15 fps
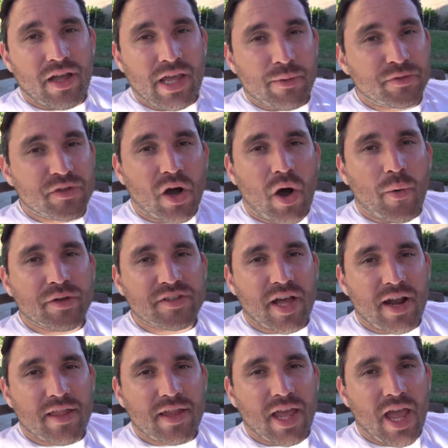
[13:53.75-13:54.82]
He was always
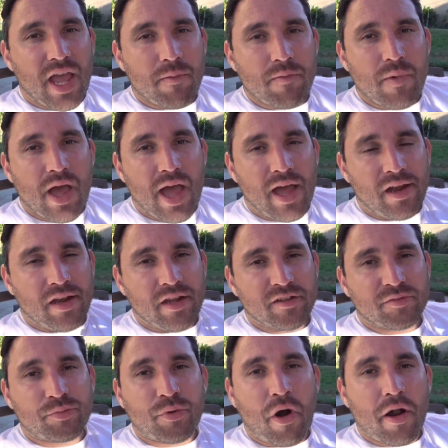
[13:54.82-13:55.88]
ahead of the game, and
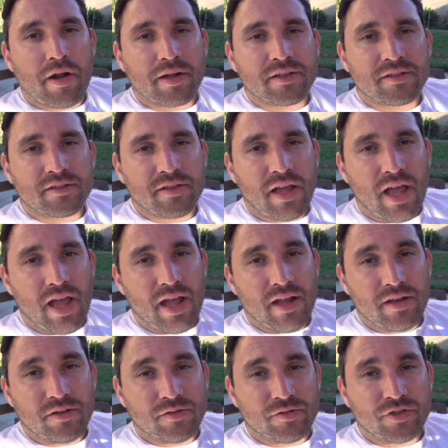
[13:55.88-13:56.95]
his products
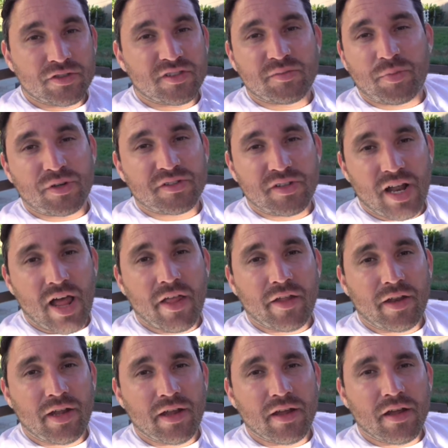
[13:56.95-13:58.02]
and just his
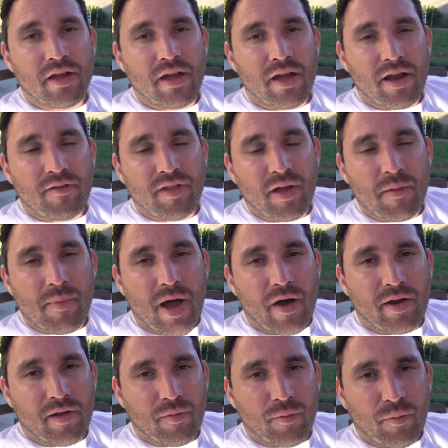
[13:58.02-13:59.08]
personality, everything
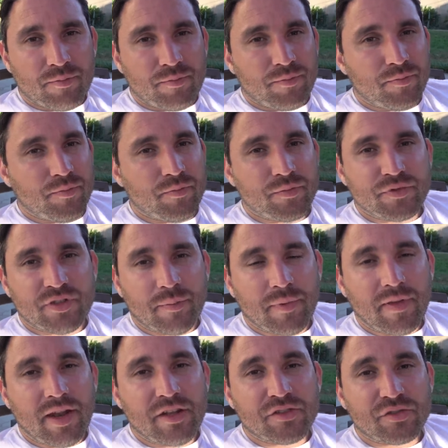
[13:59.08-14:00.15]
about it,
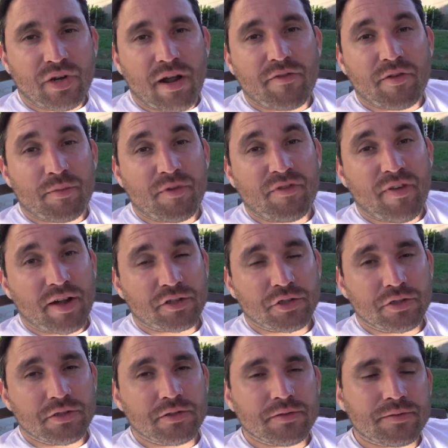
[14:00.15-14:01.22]
something that he strived for
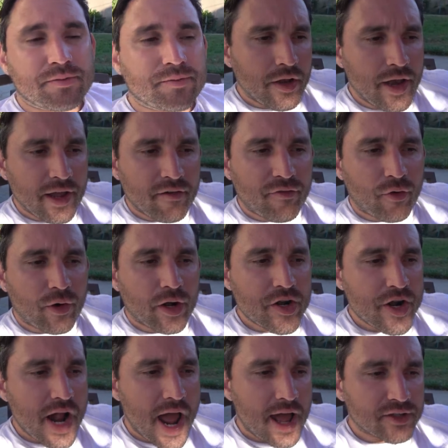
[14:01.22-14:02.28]
perfection. Nick
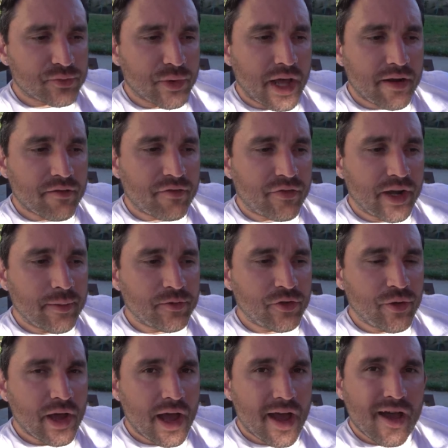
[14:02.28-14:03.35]
400 asks, what kind of frame do
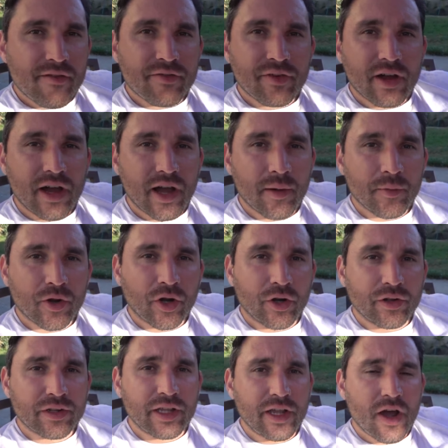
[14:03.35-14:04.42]
you have? I'm
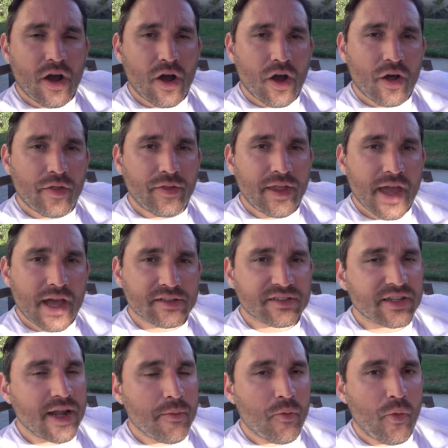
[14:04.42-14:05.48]
currently on the
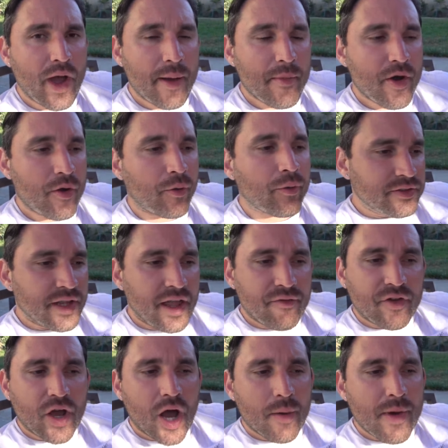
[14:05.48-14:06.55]
S&M Whammo.
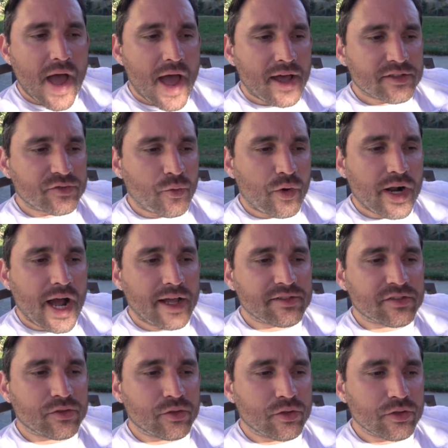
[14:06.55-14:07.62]
Dave Cub asks, what high
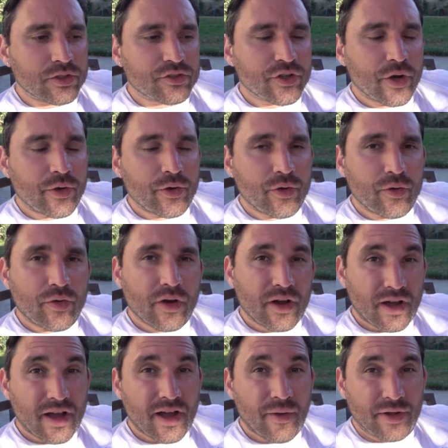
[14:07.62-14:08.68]
school did you go to?
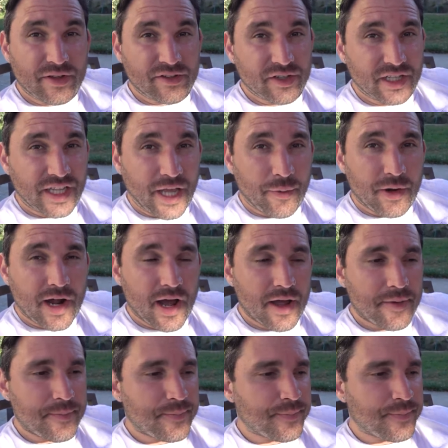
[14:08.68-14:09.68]
I went to Lakewood High.